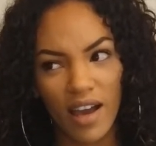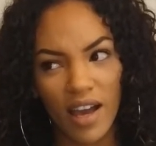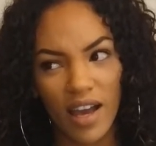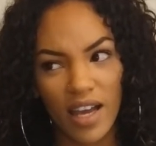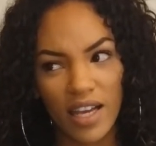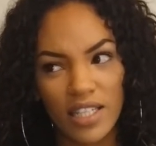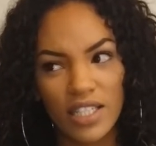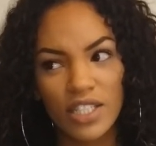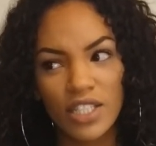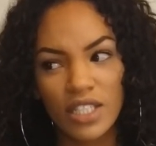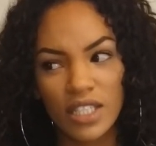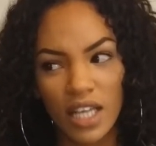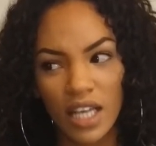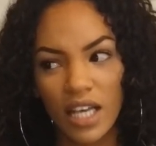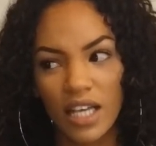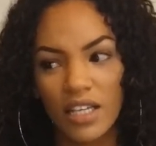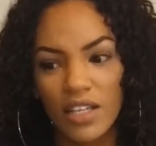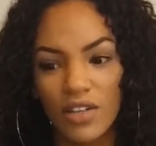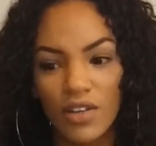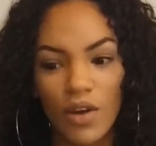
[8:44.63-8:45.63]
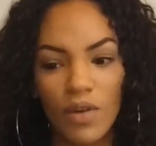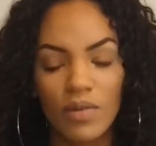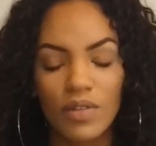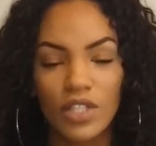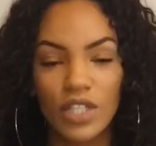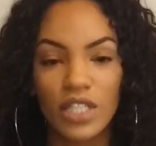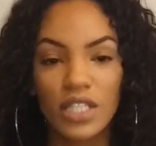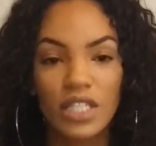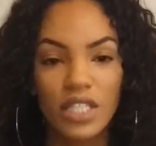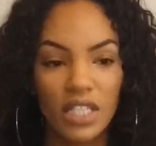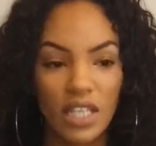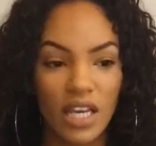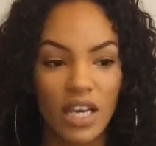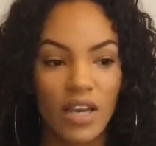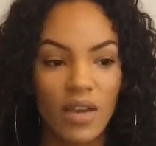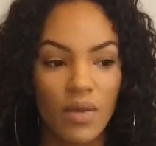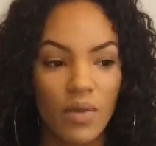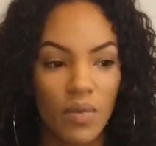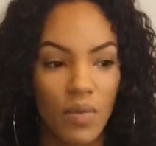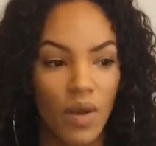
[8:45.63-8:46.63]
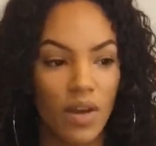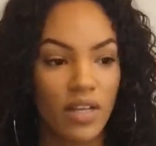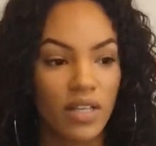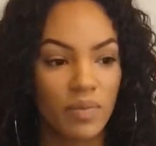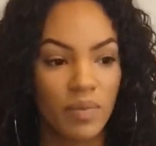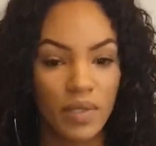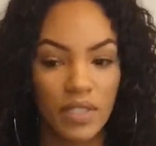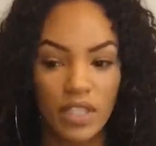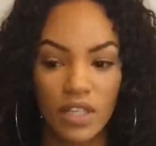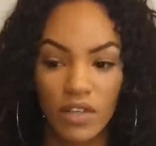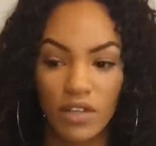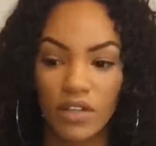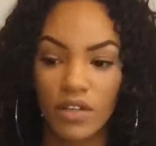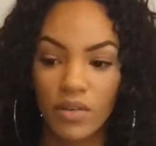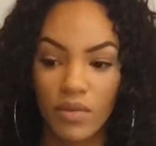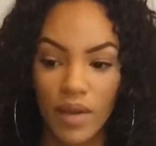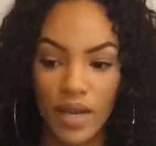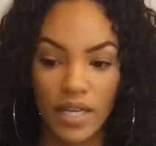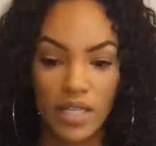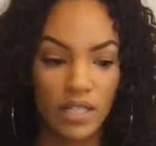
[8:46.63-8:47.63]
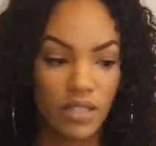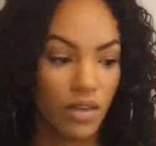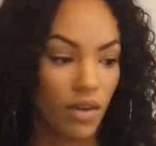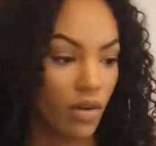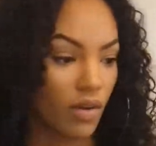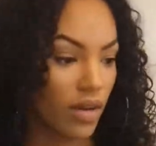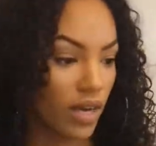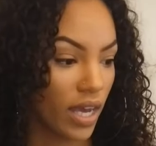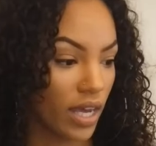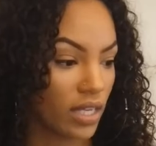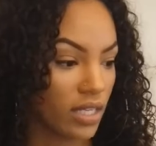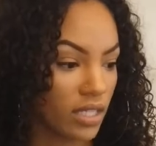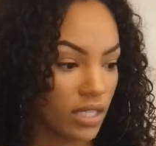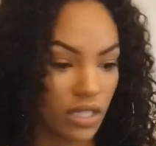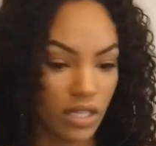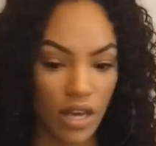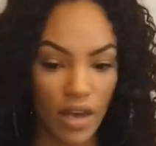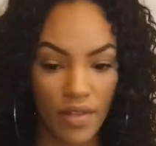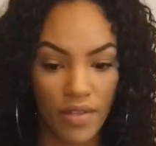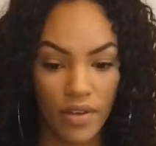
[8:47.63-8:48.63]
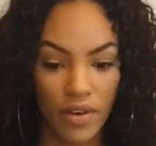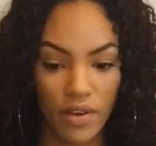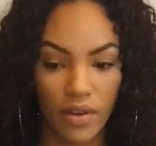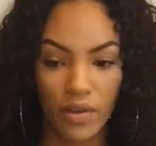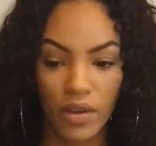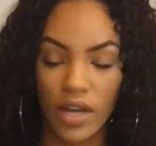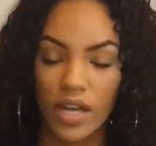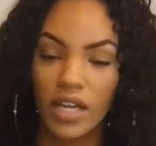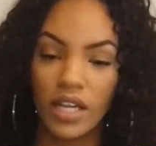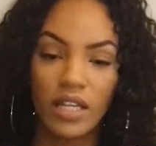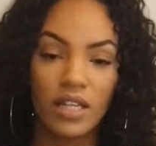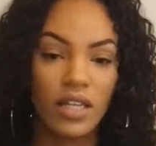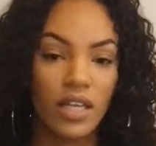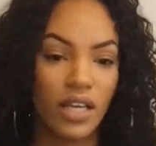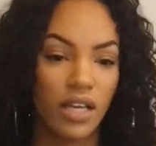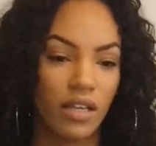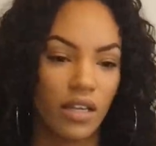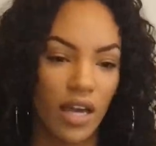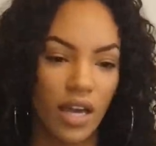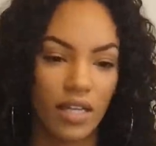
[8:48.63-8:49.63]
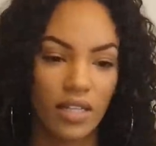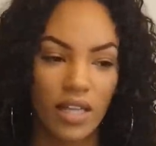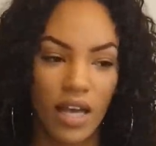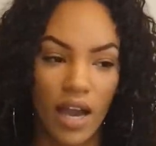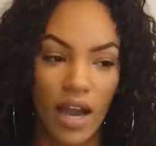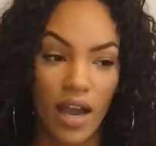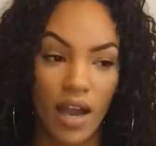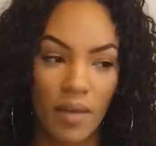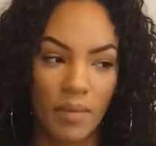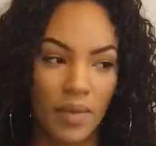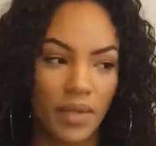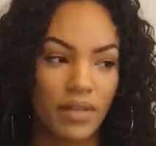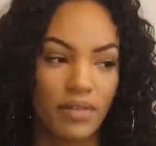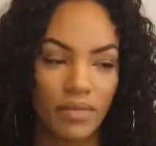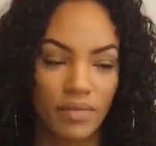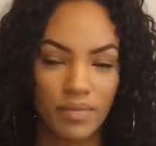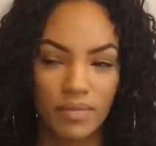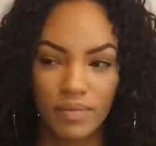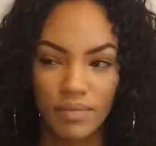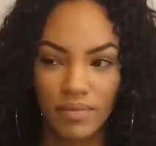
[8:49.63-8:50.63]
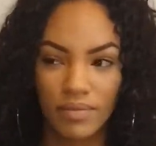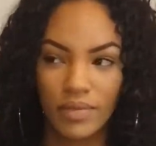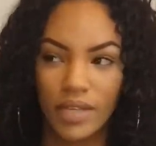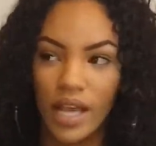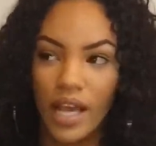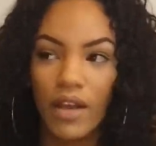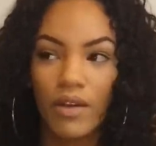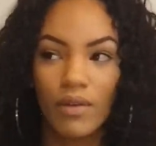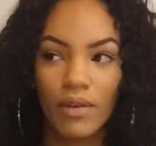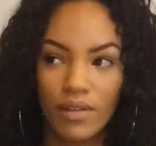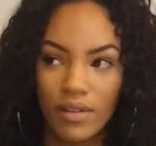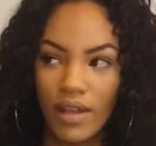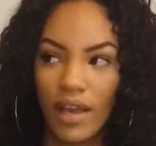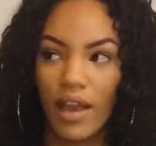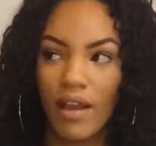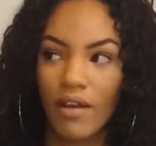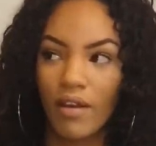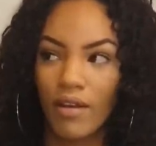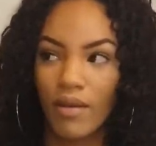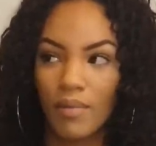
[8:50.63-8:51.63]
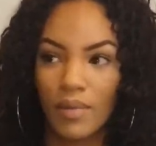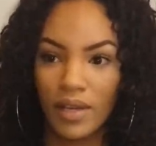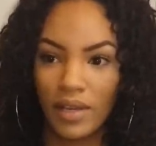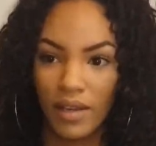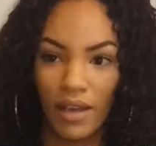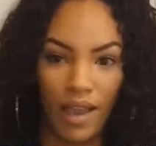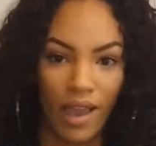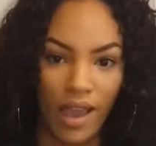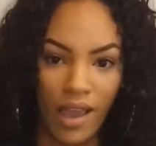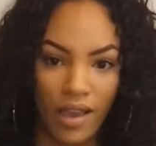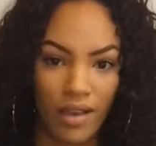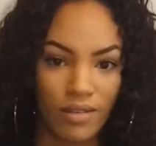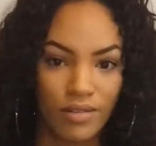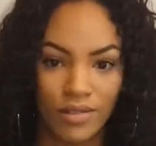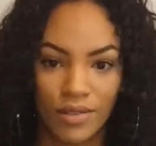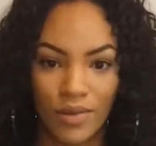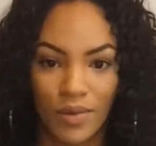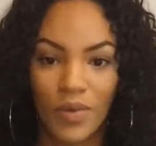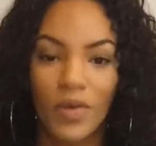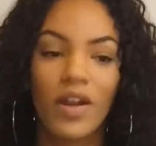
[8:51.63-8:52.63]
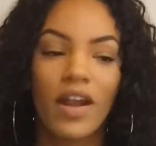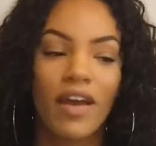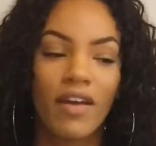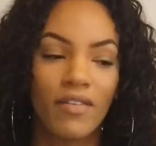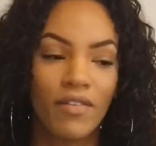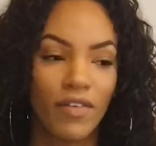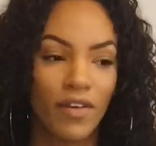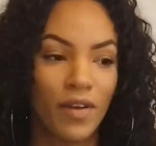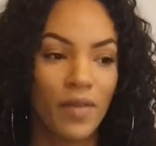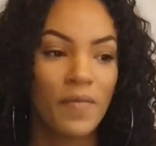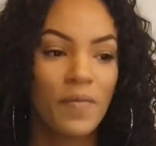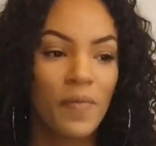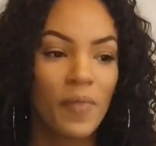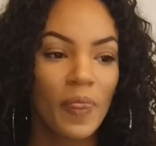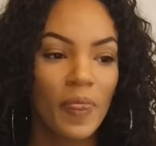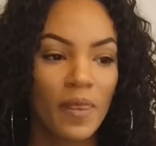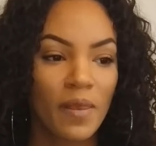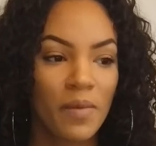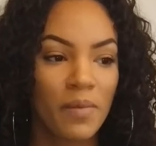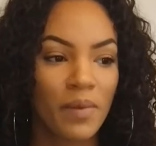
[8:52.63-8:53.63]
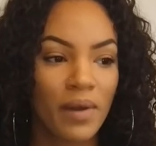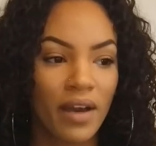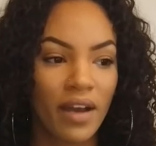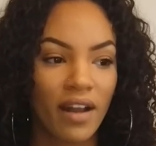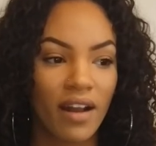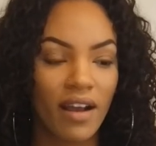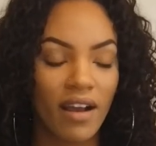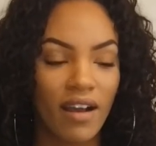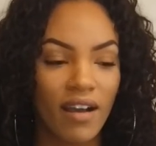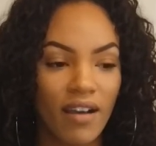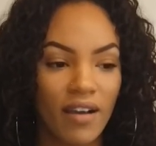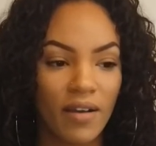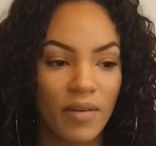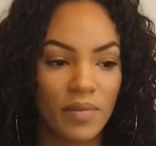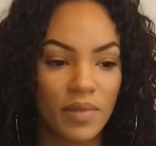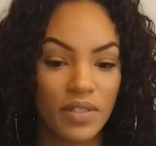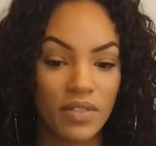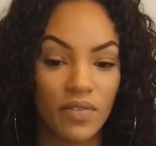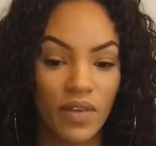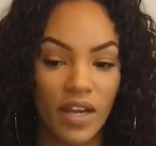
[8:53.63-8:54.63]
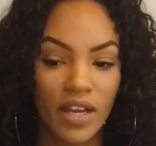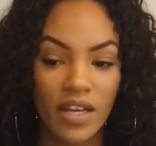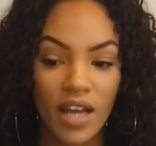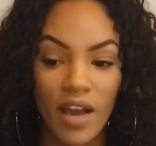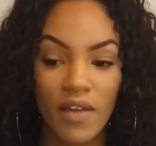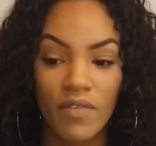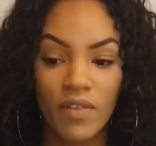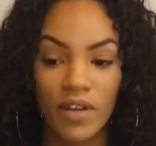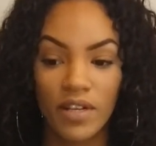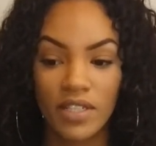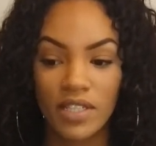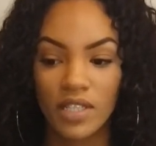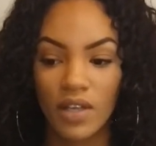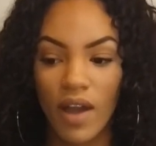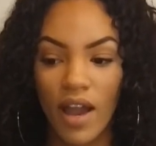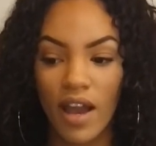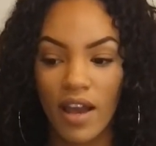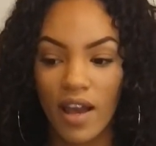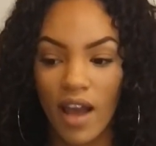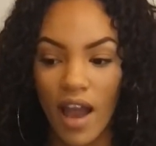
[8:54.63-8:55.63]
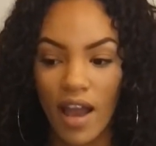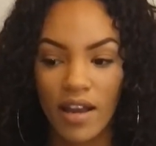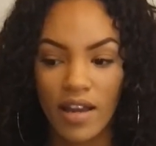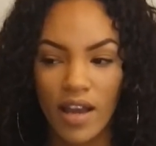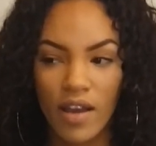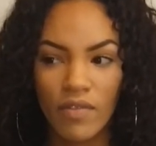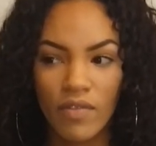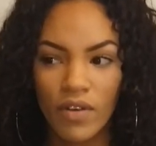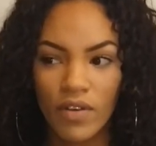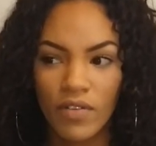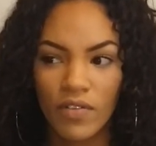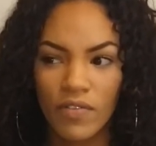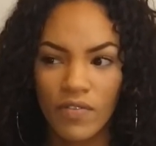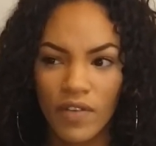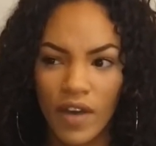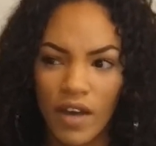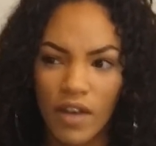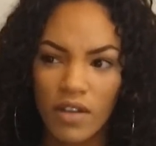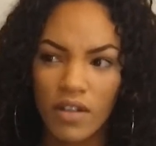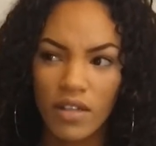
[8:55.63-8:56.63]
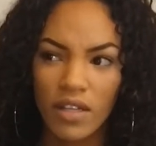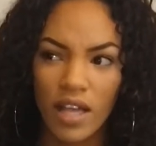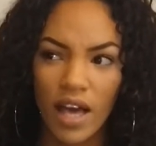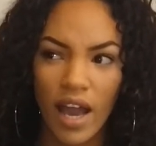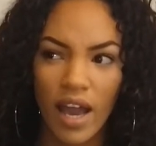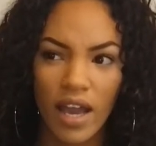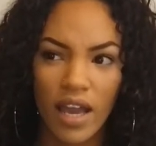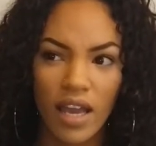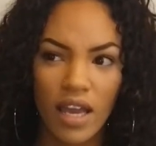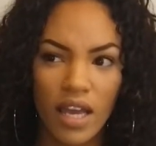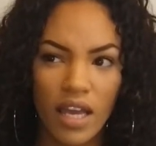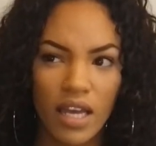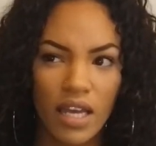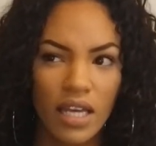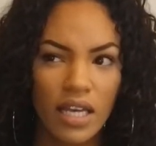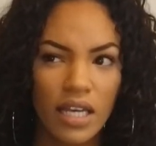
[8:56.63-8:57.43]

it's just you don't just see one particular race go against another or anything like that. I mean, here and there, I mean, gangs or whatever, but, it's very diverse. So I never felt like